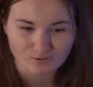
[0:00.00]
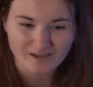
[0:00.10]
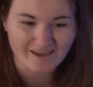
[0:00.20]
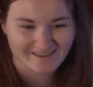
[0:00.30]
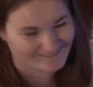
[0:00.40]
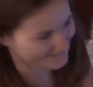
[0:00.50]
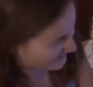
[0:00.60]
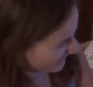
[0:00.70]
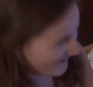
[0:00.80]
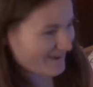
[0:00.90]

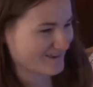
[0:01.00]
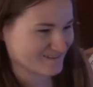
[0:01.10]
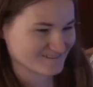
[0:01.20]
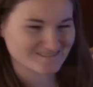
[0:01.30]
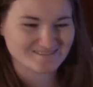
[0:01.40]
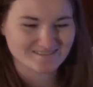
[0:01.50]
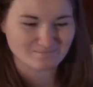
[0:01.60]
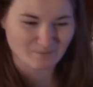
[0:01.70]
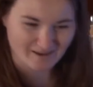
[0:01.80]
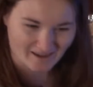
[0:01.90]
as
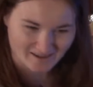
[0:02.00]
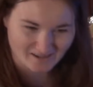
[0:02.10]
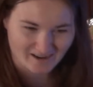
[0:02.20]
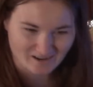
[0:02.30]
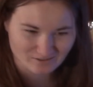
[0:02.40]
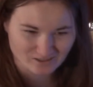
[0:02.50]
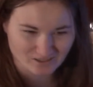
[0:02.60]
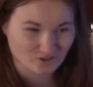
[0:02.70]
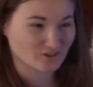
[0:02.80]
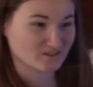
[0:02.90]
my highlight
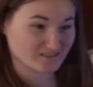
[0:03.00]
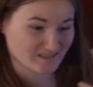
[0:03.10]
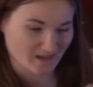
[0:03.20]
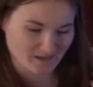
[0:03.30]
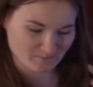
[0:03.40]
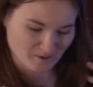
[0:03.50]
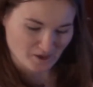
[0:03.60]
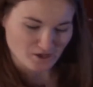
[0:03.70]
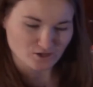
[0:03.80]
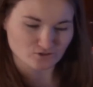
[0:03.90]
card because I am
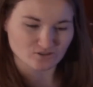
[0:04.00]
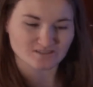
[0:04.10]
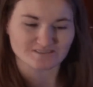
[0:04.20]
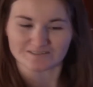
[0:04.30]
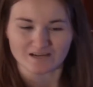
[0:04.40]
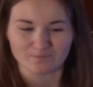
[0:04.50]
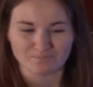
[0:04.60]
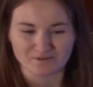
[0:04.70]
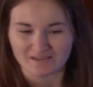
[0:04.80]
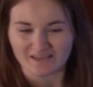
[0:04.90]
dressed up
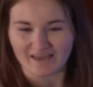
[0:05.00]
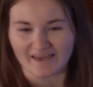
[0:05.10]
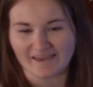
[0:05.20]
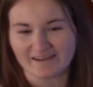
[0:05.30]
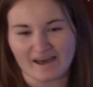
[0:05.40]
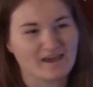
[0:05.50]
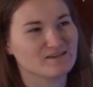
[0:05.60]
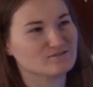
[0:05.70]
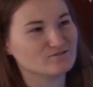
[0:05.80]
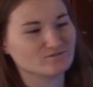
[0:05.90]
and
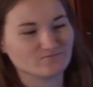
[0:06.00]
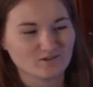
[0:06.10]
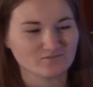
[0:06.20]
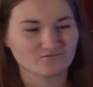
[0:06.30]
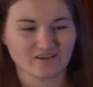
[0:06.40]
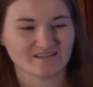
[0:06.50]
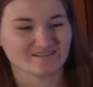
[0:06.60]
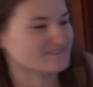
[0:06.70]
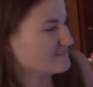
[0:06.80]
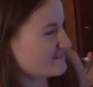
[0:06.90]
I look very
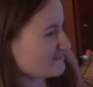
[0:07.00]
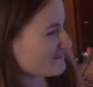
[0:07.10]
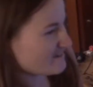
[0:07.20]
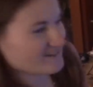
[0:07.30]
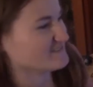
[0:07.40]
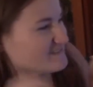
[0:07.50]
fancy in the